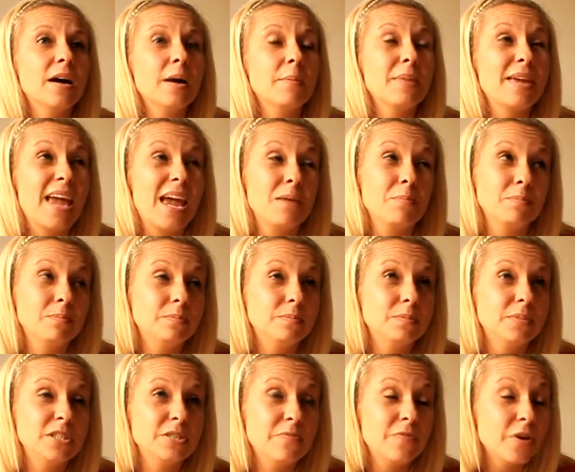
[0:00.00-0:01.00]
became
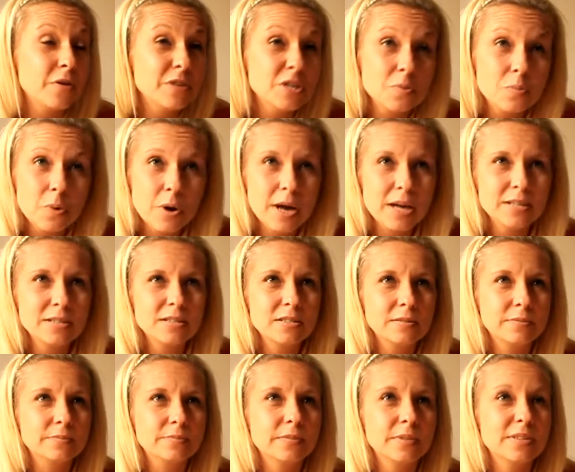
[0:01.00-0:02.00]
very
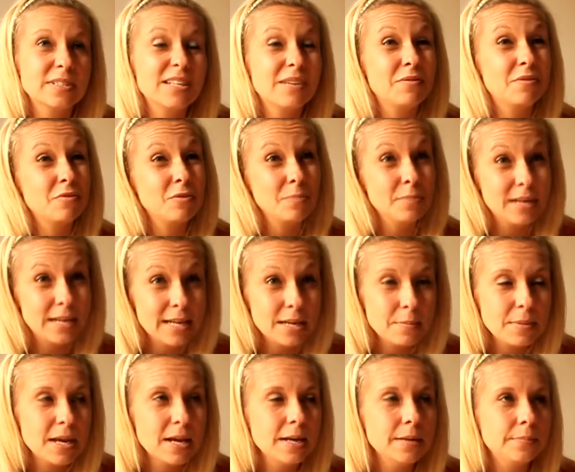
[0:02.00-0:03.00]
depressed, suffered from
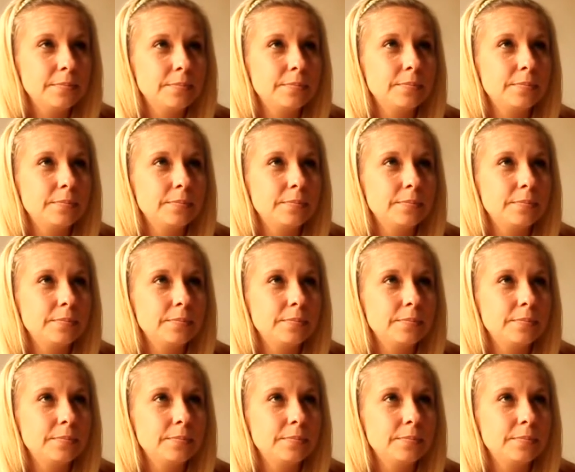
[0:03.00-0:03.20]
bulimia.